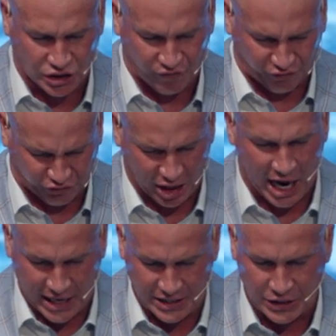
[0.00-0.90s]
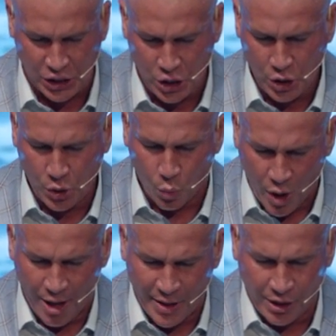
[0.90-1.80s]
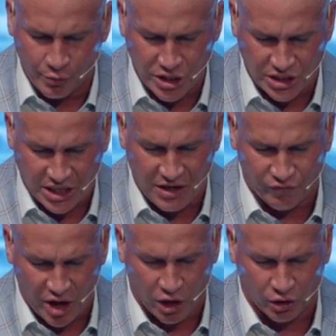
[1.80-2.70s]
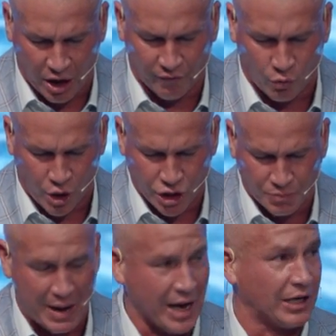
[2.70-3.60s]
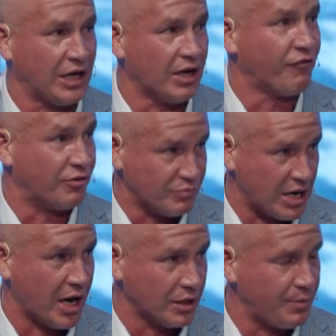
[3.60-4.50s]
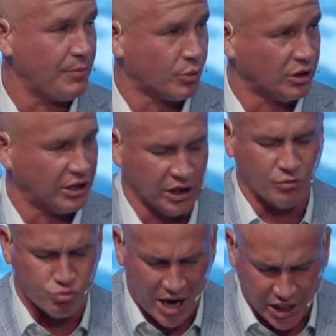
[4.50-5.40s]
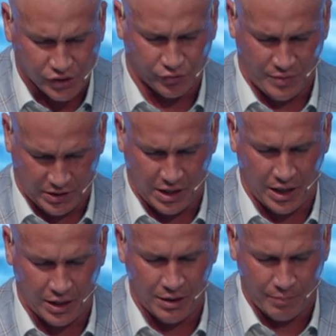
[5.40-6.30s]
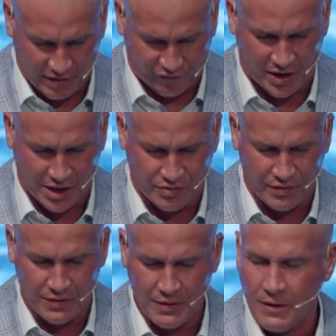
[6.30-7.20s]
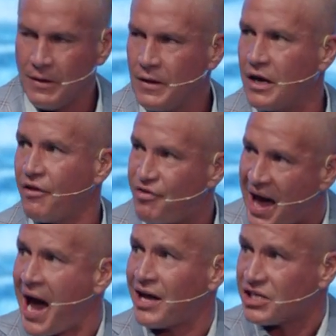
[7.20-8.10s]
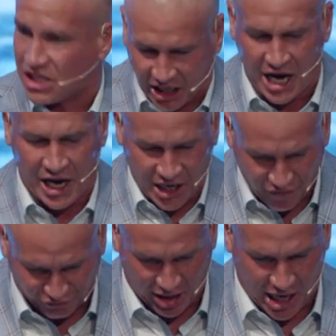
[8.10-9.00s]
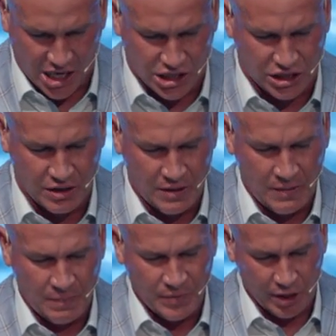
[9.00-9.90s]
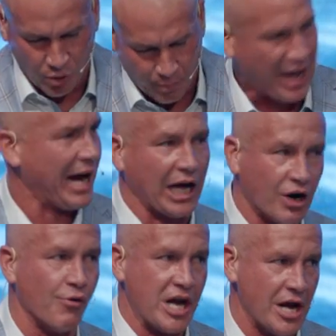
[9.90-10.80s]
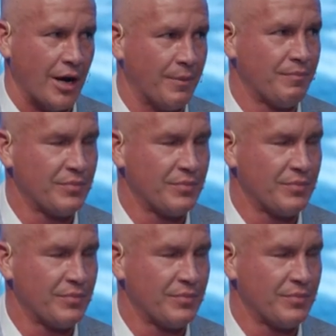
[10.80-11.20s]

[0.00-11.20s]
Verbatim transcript: to flight. Women received their loved ones back again from death. People were literally raised from the dead by faith. Now, that's the kind of faith that will pack an arena